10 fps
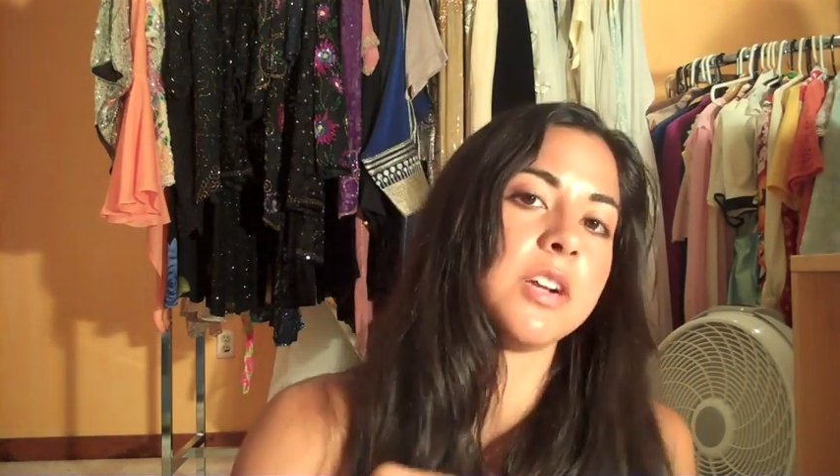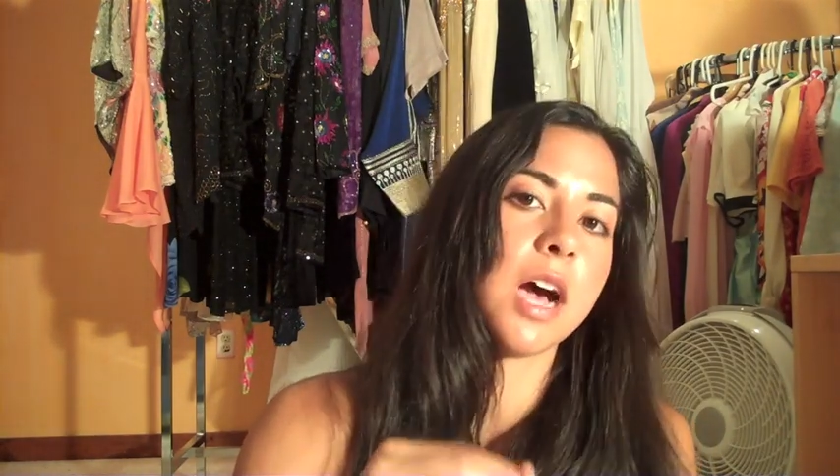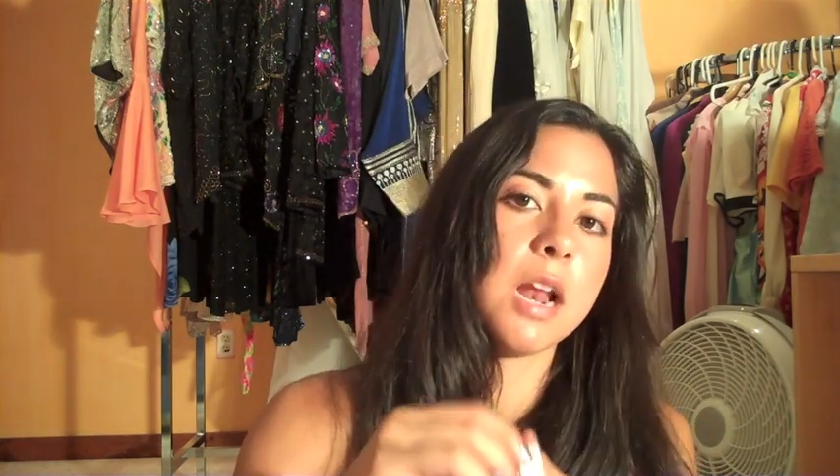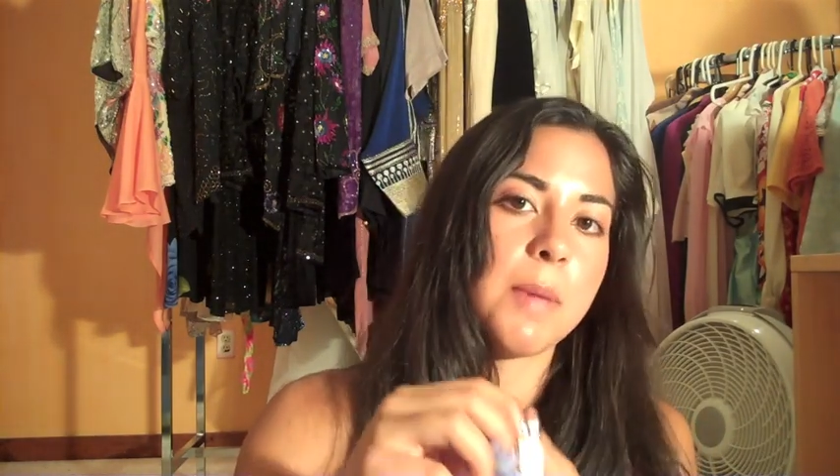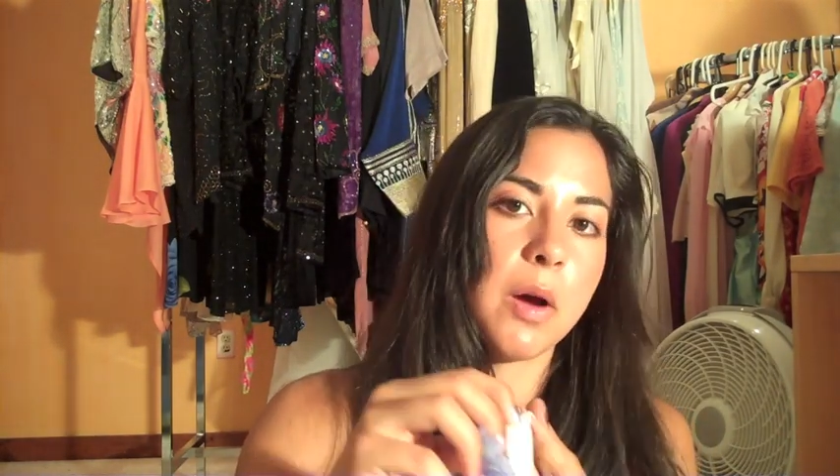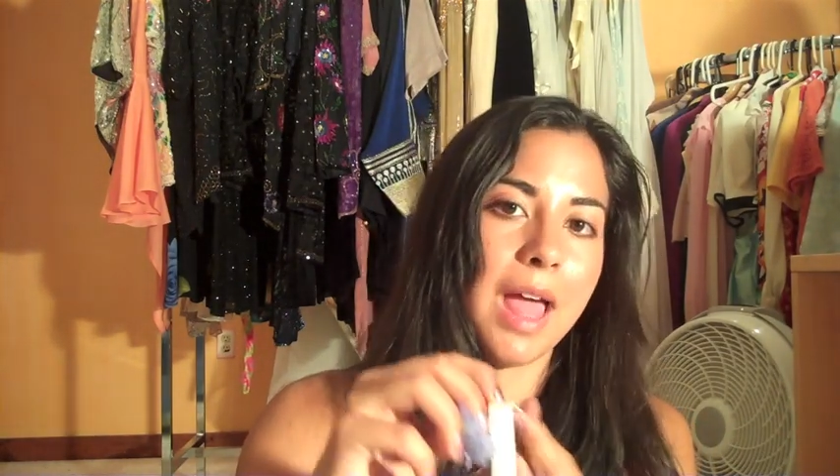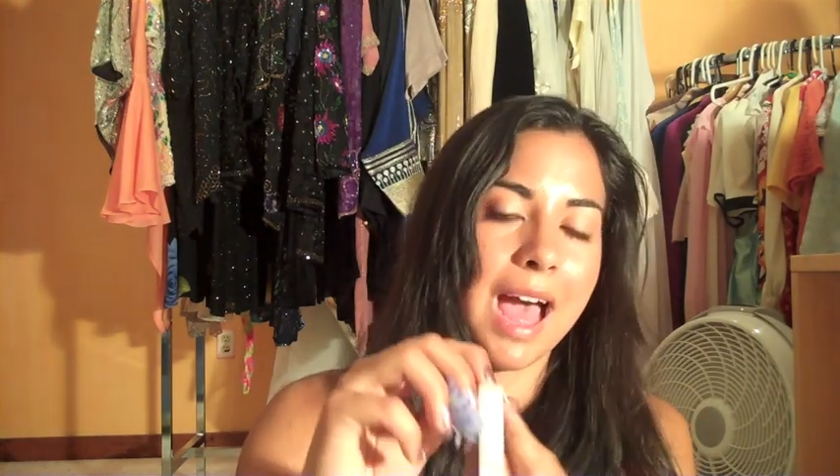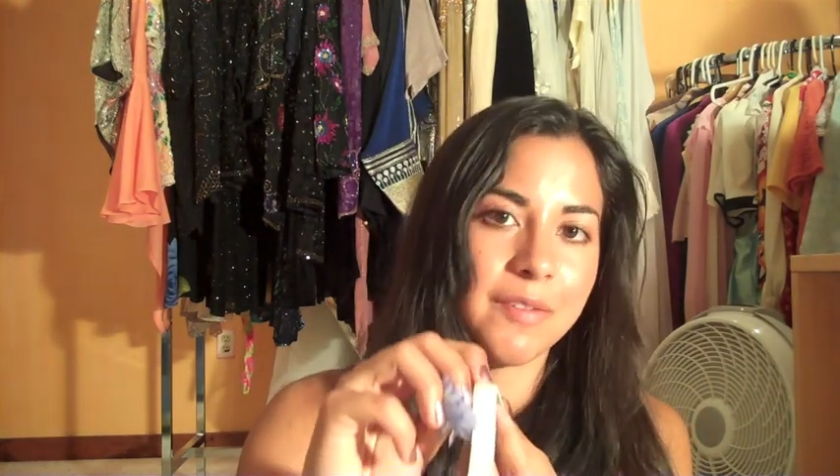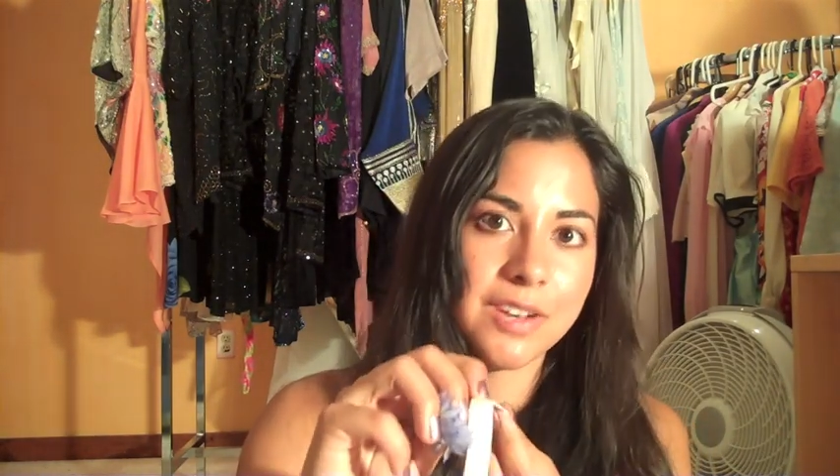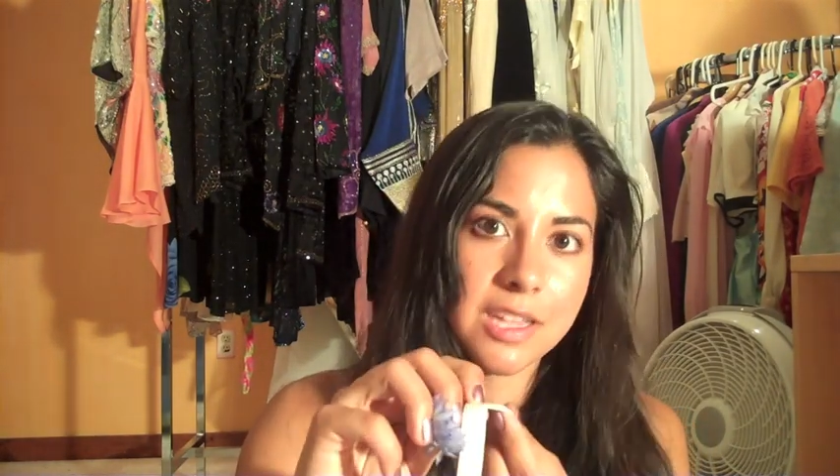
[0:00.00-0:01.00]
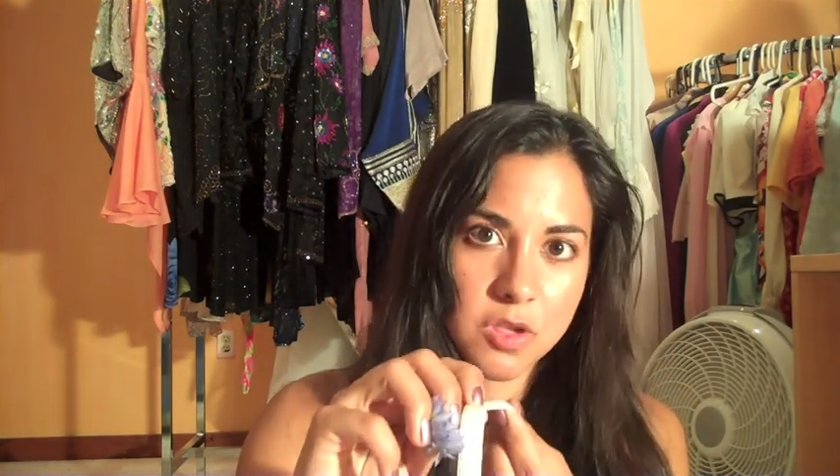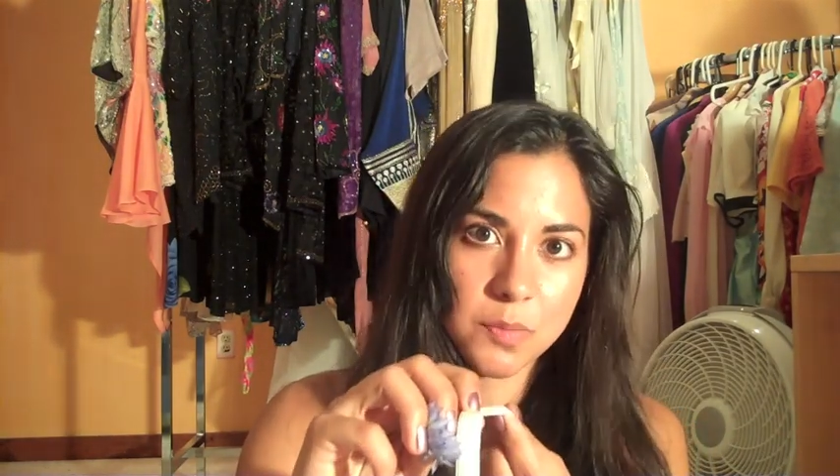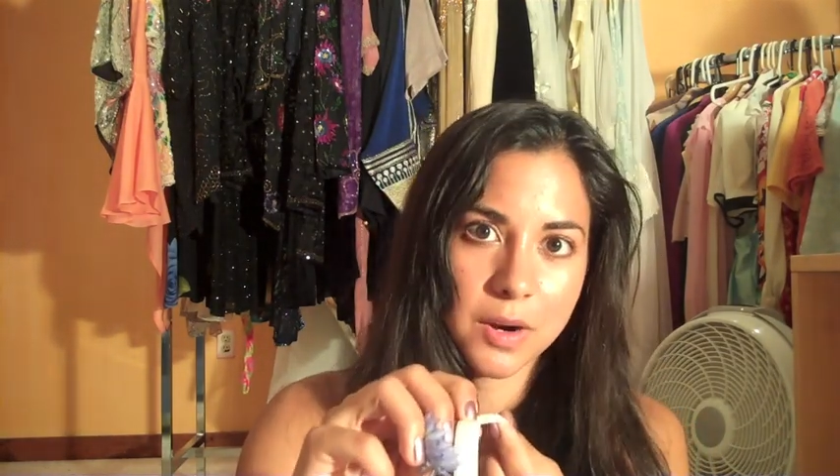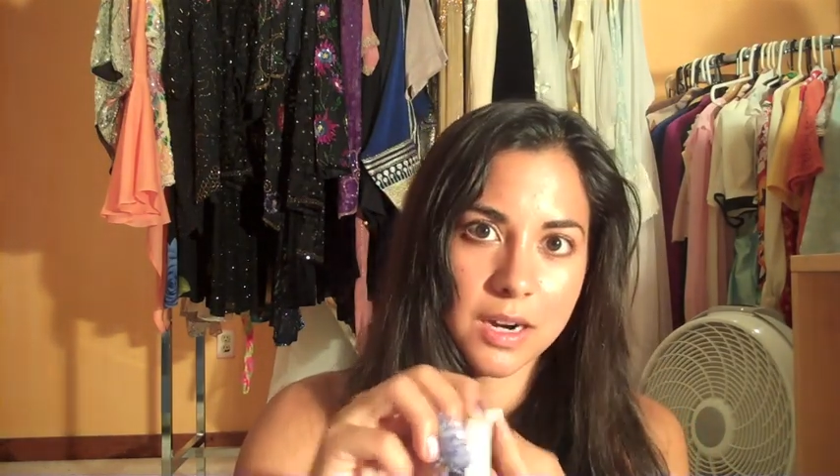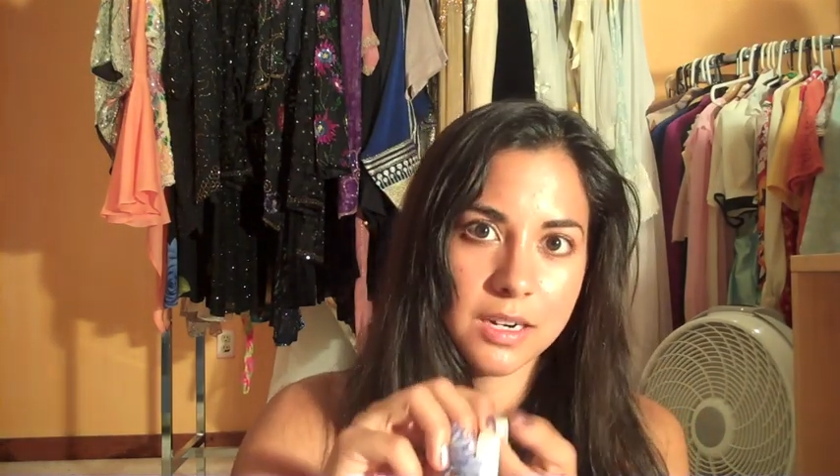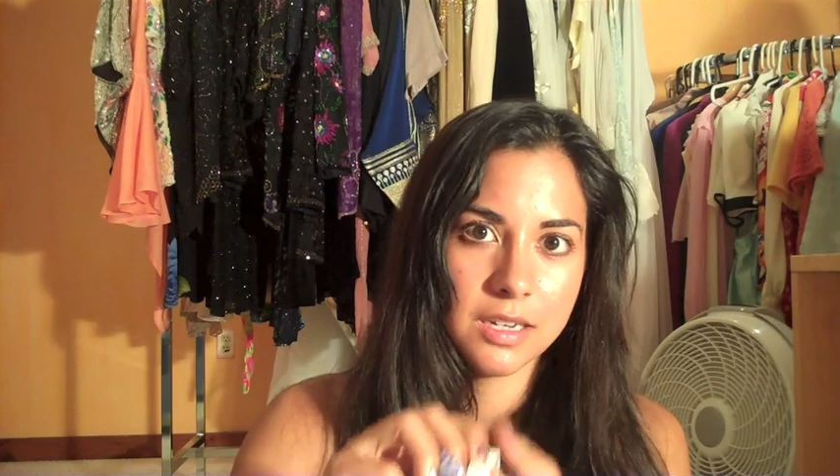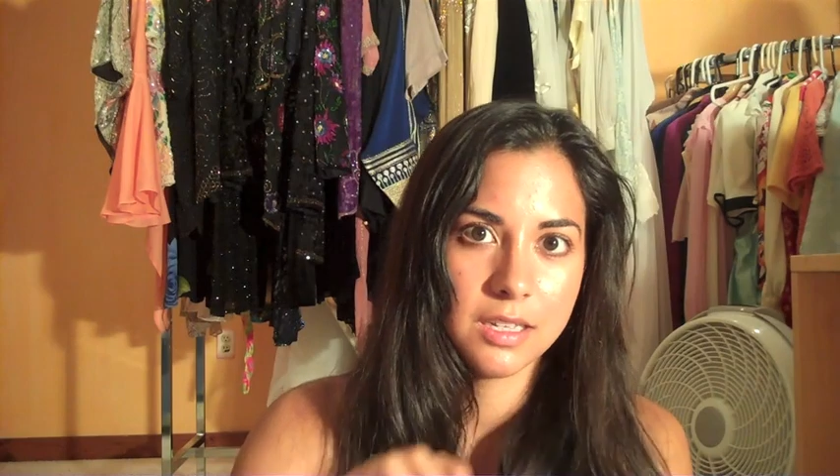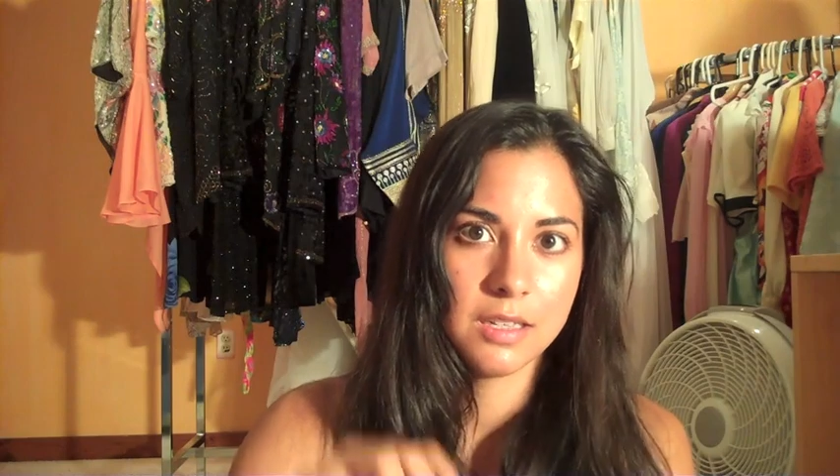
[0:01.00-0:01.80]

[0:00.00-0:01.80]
dot about ½ an inch apart,